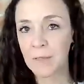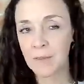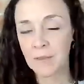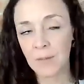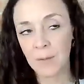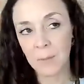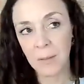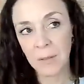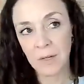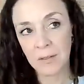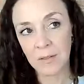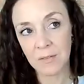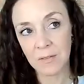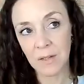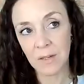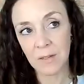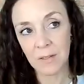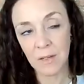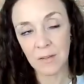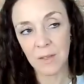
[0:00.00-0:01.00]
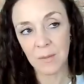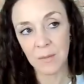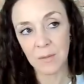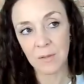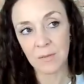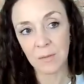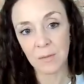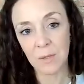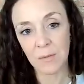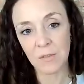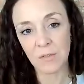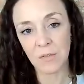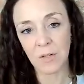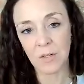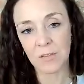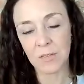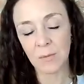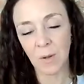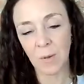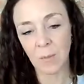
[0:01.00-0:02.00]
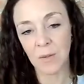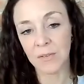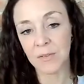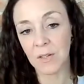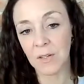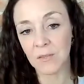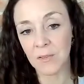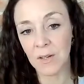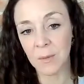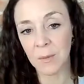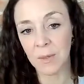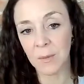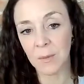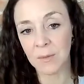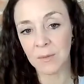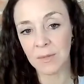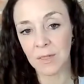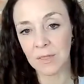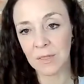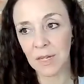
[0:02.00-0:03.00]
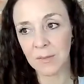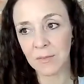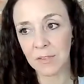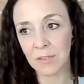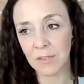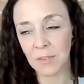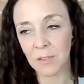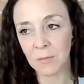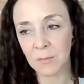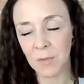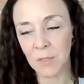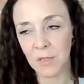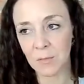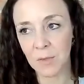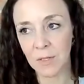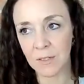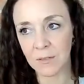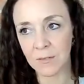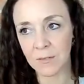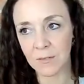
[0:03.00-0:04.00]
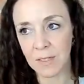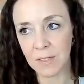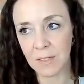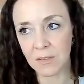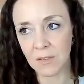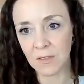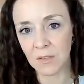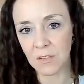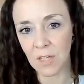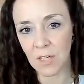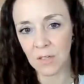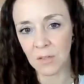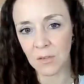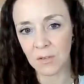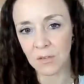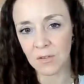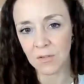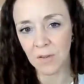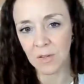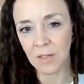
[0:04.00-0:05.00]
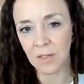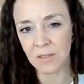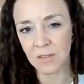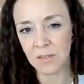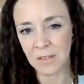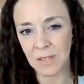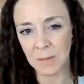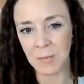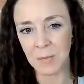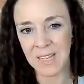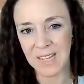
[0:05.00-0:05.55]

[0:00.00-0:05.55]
because I know that, because when I was trying to wake myself up, I was like having to move my fingers and toes first, and then my